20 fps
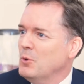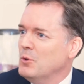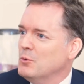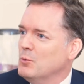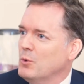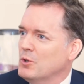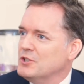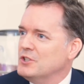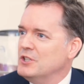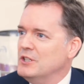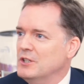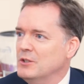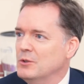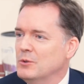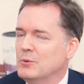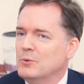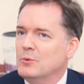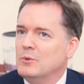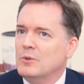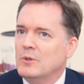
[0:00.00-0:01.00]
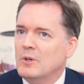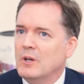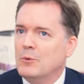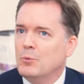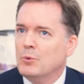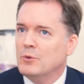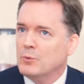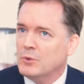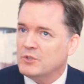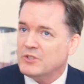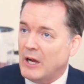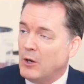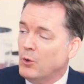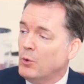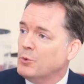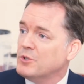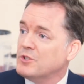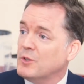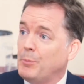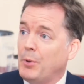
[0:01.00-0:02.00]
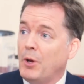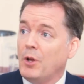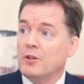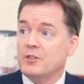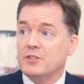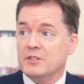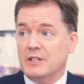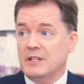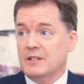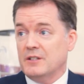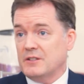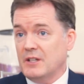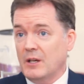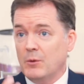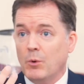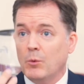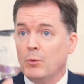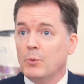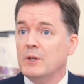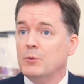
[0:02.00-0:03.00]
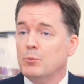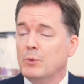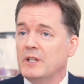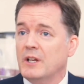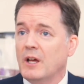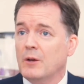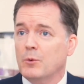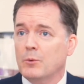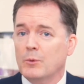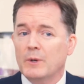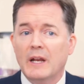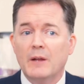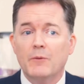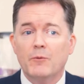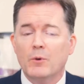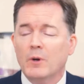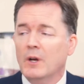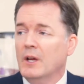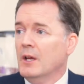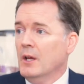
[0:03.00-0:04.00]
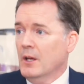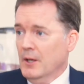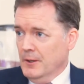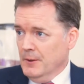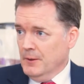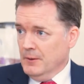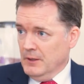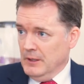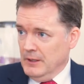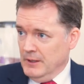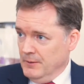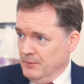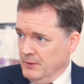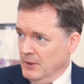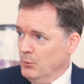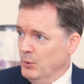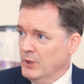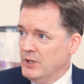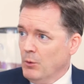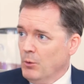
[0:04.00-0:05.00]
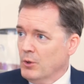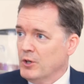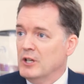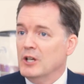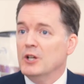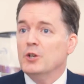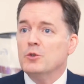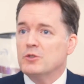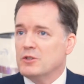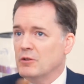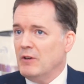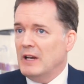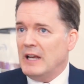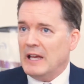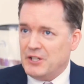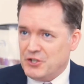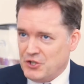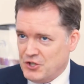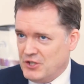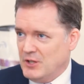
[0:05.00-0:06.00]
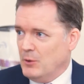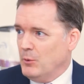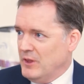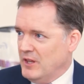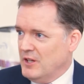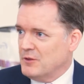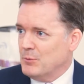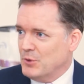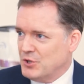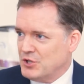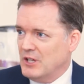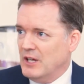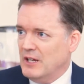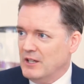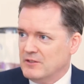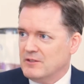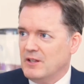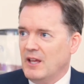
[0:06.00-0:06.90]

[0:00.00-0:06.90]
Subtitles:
What do you? Was that always the policy to say, well, we don't want to lose the relationship with these machines?